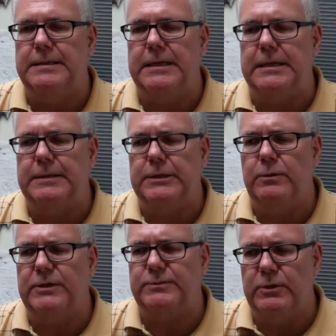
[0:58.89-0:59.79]
The
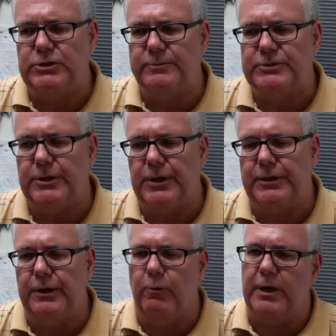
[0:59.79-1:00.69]
U.S. bishops
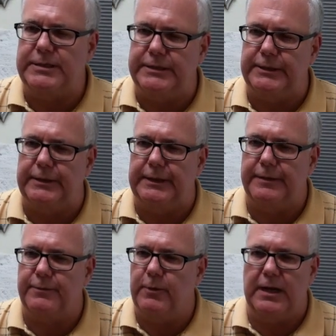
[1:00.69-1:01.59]
talk a great deal
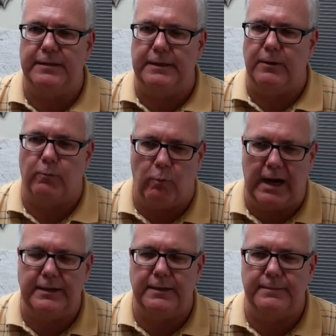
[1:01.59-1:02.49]
throughout the, or
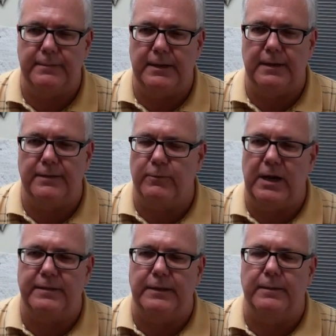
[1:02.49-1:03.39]
write
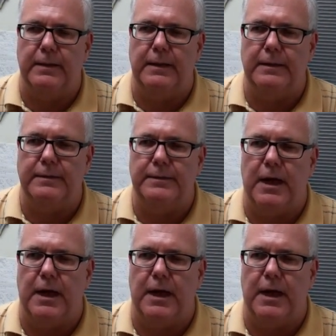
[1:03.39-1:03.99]
throughout the, uh, the